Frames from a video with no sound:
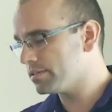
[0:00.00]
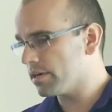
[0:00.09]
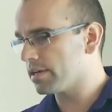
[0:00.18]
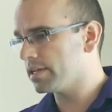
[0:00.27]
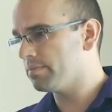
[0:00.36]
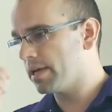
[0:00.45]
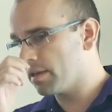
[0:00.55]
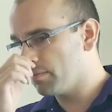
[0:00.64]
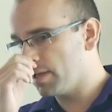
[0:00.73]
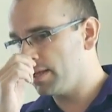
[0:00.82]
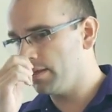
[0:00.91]
talking to my
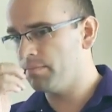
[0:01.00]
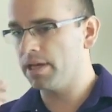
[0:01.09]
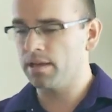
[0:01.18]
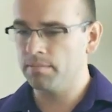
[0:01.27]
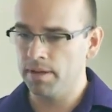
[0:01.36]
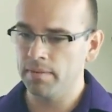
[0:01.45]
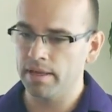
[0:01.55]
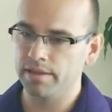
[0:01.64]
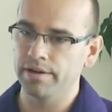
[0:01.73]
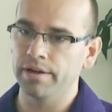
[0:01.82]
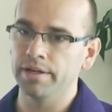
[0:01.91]
committee, picking my
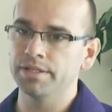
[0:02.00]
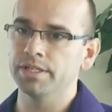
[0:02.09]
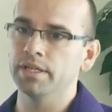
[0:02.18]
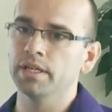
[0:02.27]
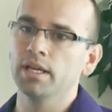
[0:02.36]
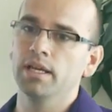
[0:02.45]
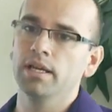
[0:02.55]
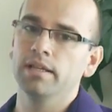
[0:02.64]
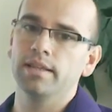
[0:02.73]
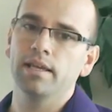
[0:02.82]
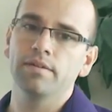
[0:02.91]
methodology,
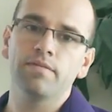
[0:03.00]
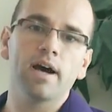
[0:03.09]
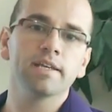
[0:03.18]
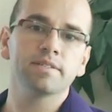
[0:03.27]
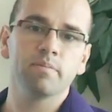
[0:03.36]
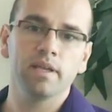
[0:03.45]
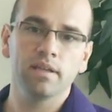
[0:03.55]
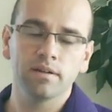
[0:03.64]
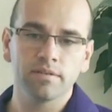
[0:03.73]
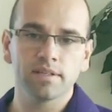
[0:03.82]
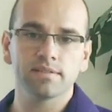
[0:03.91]
they advised me,
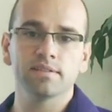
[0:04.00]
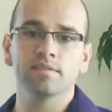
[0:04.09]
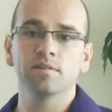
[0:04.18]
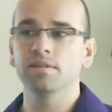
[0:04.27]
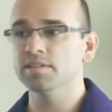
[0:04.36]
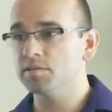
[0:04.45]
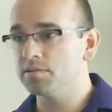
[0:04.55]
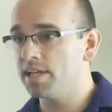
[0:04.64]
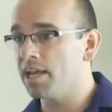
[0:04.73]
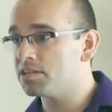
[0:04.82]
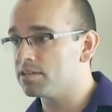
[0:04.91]
this is your
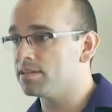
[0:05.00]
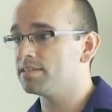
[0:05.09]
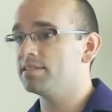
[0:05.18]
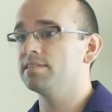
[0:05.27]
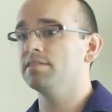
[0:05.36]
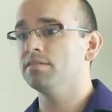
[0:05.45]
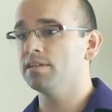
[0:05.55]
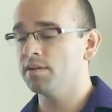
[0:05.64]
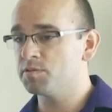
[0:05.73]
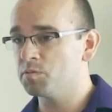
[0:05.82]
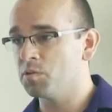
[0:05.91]
dissertation, this isn't your
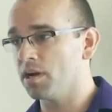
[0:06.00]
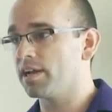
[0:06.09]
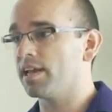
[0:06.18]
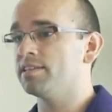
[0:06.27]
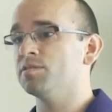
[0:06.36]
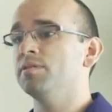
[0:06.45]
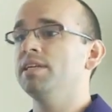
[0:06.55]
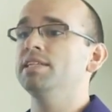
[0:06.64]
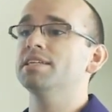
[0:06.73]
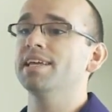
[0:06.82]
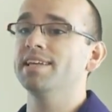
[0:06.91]
life's work, and so it
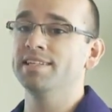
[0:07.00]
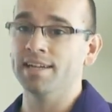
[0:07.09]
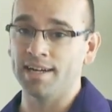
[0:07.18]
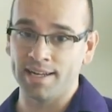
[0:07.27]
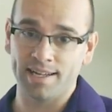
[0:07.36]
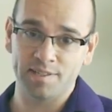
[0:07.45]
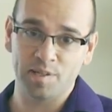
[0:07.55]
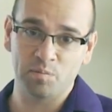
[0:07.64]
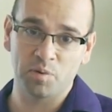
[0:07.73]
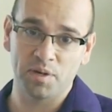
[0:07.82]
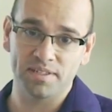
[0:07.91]
needs to get done at
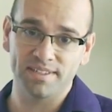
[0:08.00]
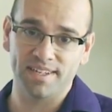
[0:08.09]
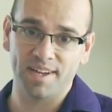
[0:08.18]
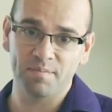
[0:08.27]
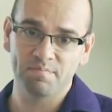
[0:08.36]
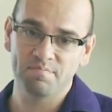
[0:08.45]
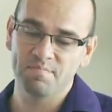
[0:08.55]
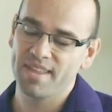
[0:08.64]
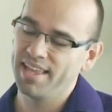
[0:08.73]
some point in time.